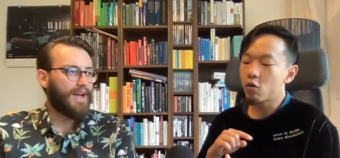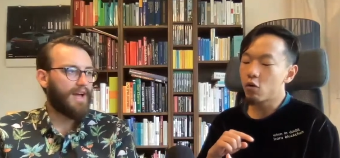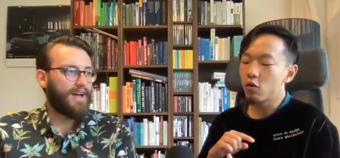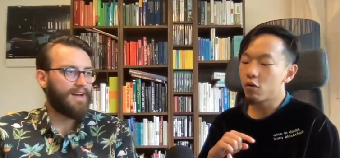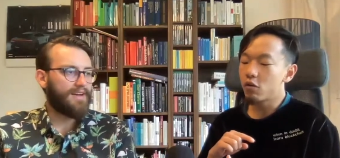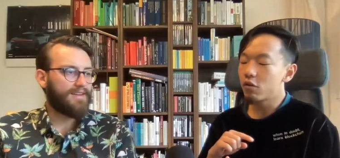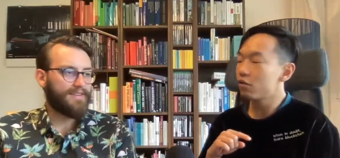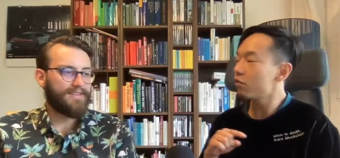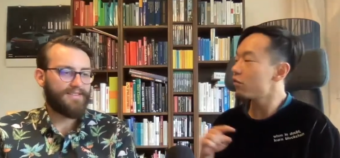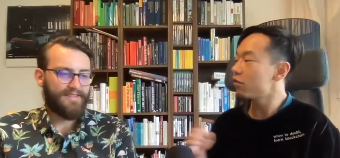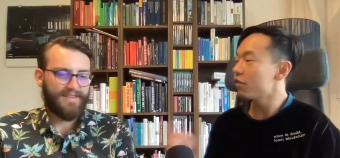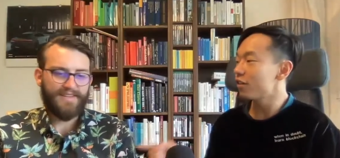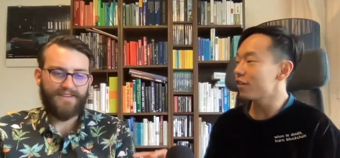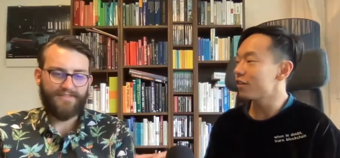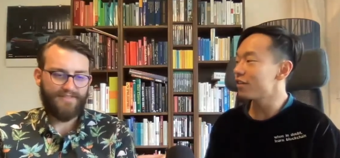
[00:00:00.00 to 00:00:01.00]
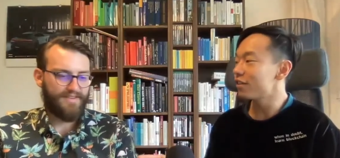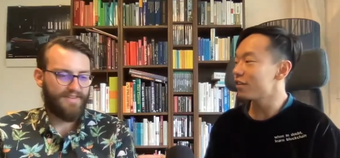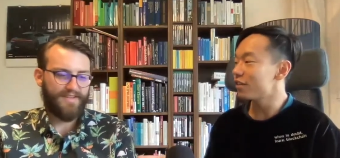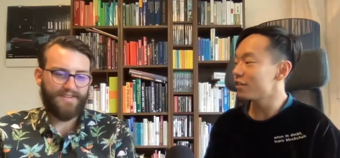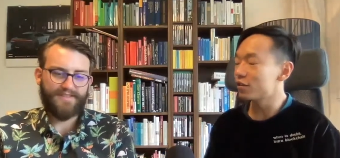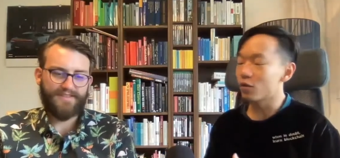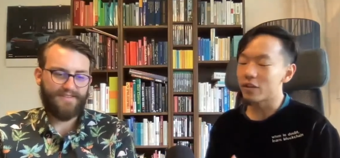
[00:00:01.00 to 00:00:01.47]
Speaker 1: yeah,
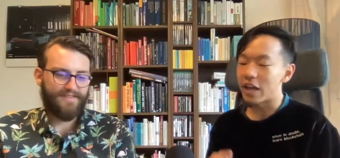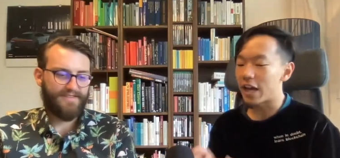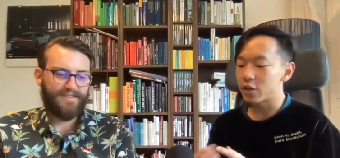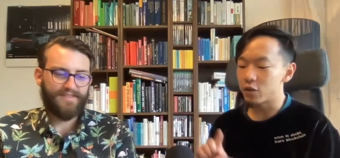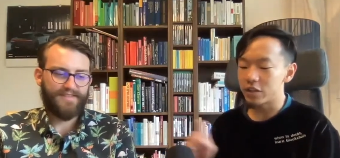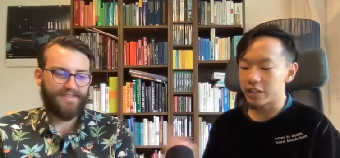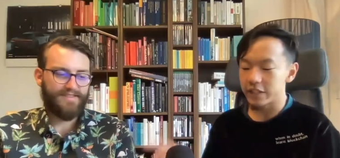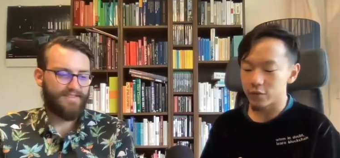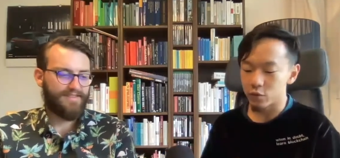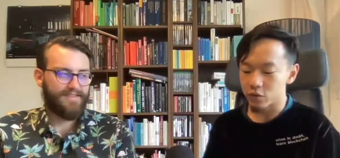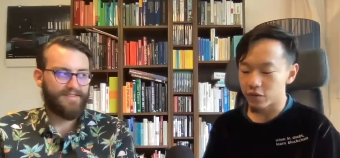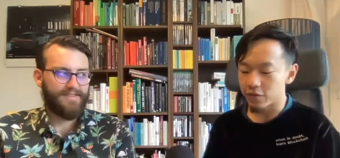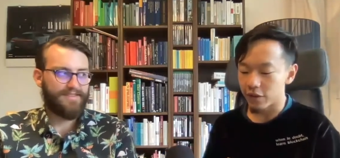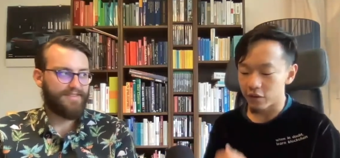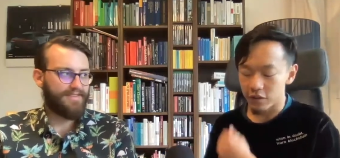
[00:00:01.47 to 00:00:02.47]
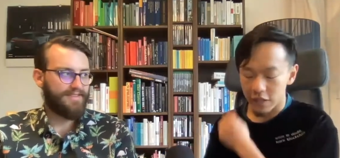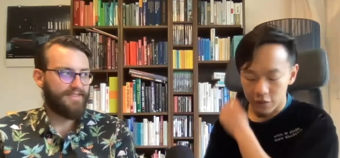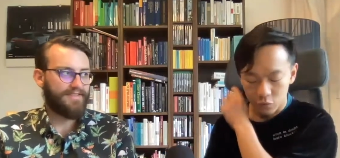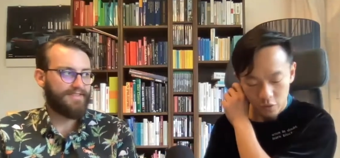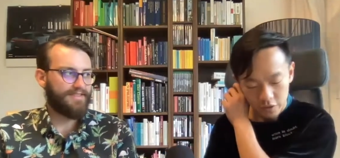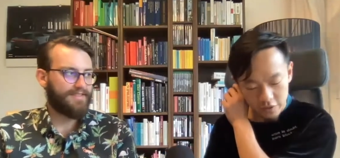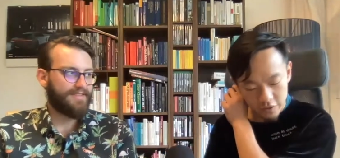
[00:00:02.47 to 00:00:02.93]
definitely. So that actually leads to the final last
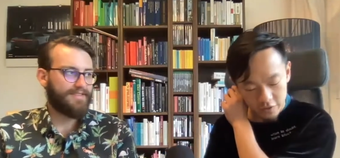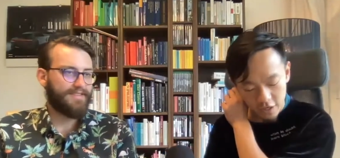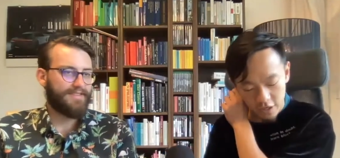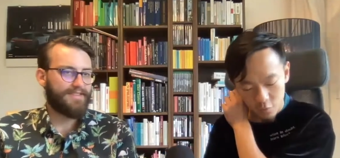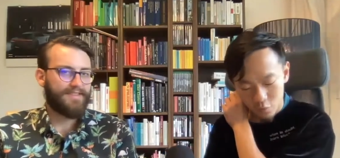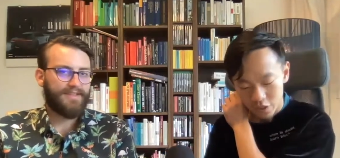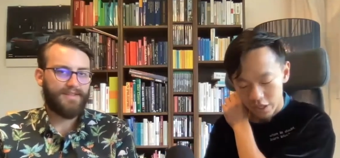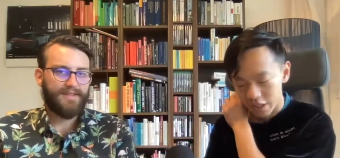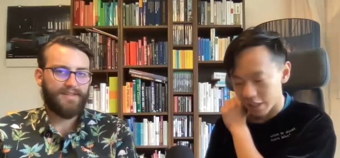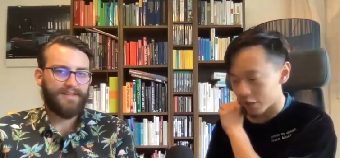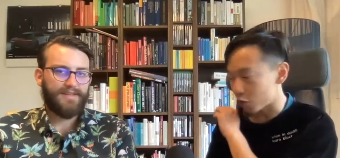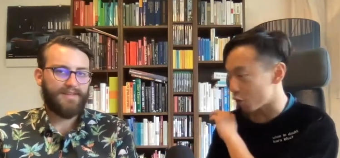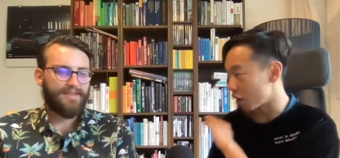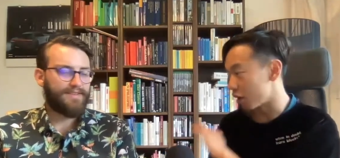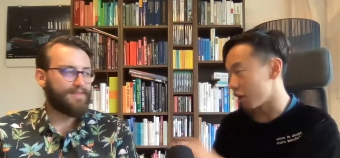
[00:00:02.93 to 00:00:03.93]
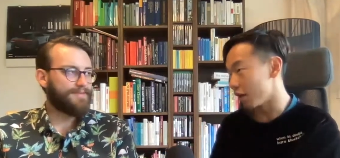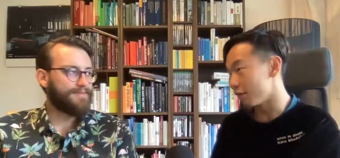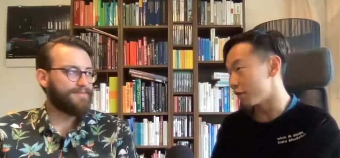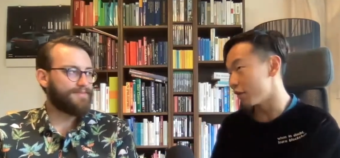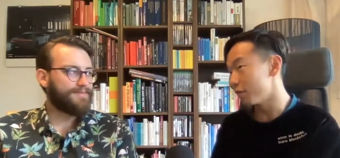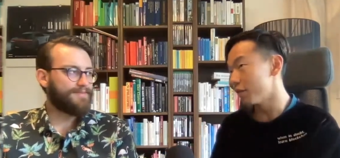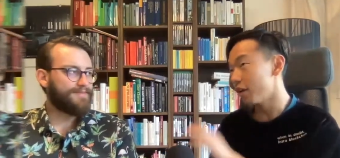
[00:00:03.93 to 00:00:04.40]
question, and which I think you're gonna love
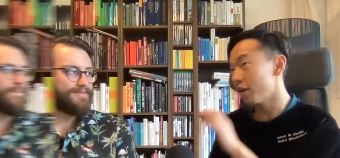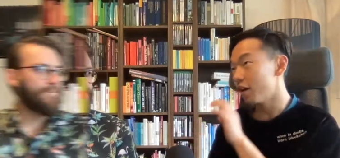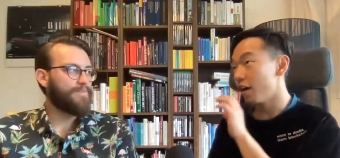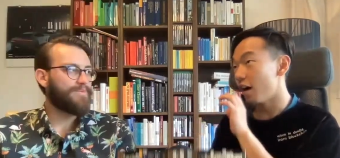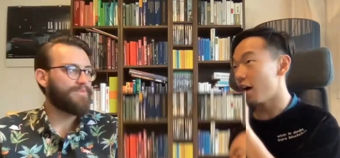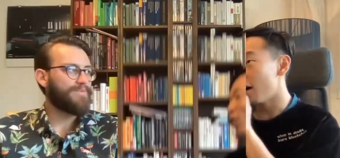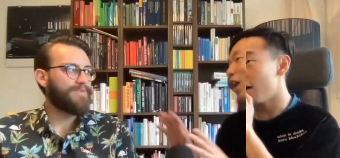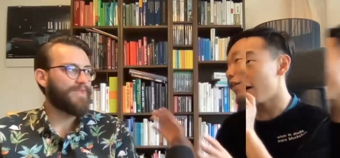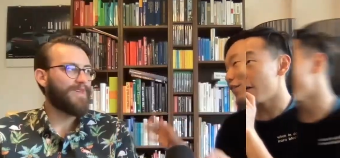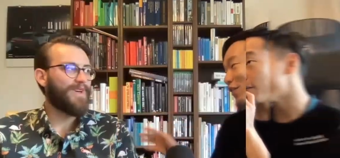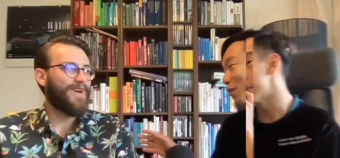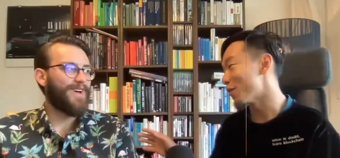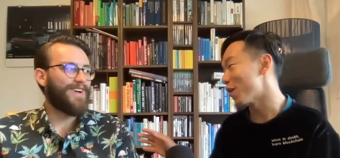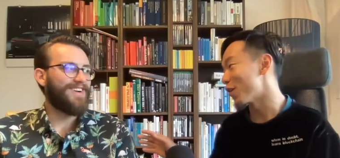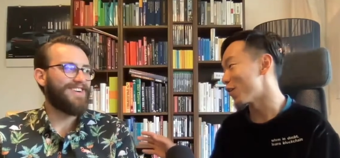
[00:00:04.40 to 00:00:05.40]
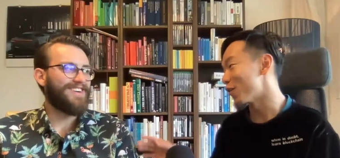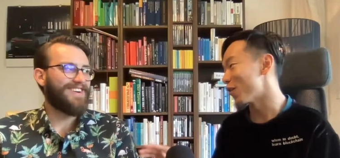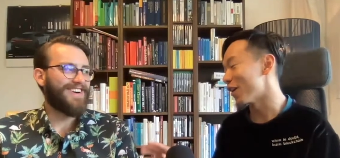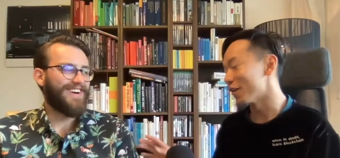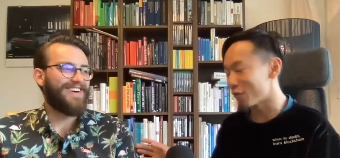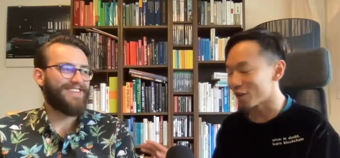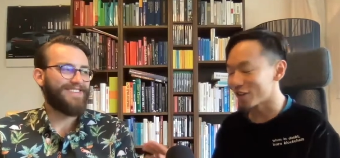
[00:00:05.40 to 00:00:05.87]
them. You're gonna uh, have them tomorrow,
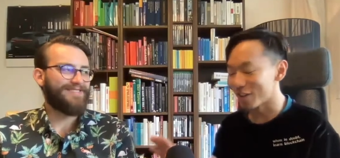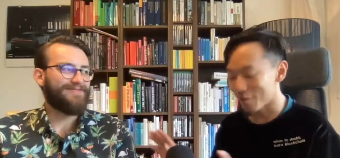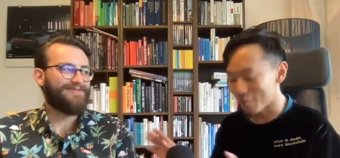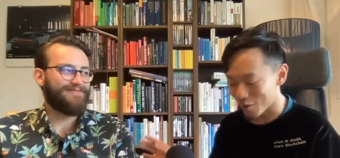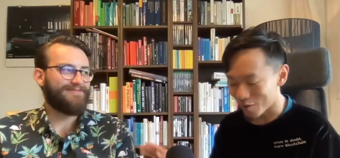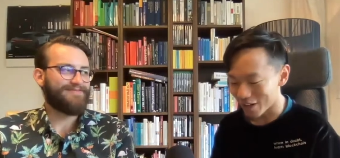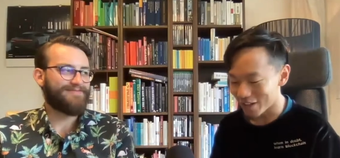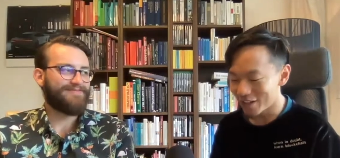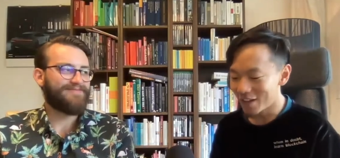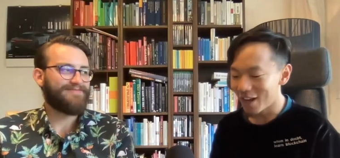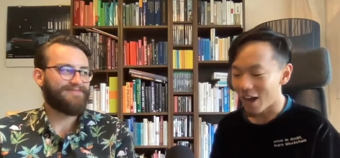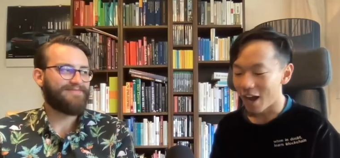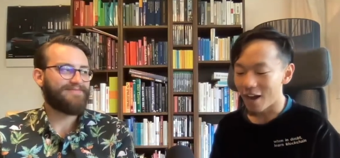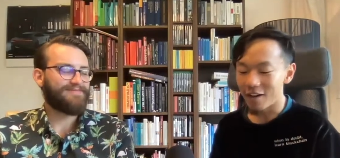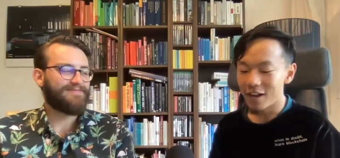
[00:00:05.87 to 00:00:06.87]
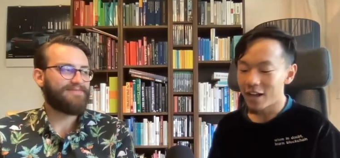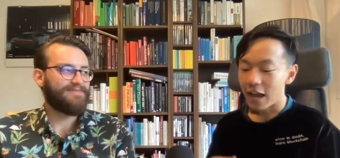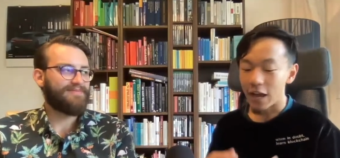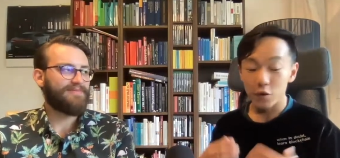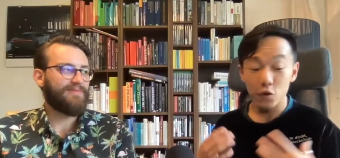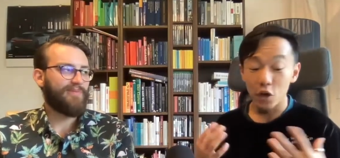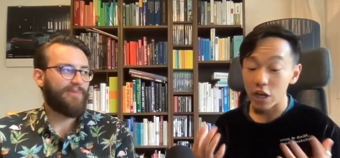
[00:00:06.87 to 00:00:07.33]
right? For example, right? Uh,
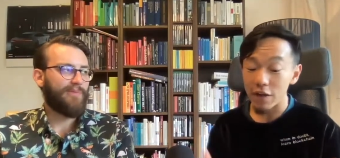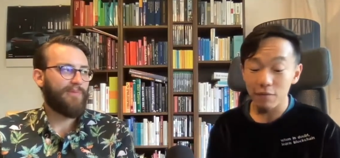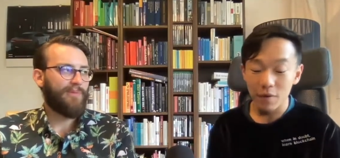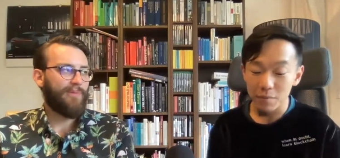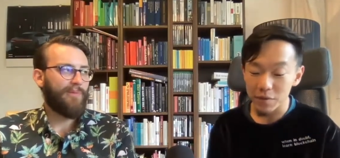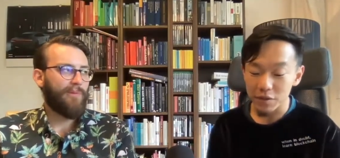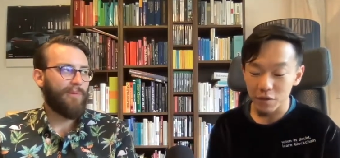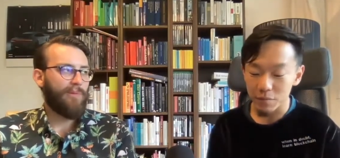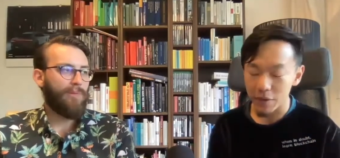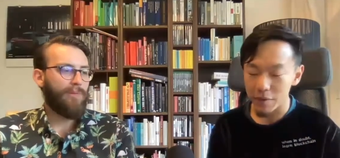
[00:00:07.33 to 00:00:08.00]
and you only have one piece of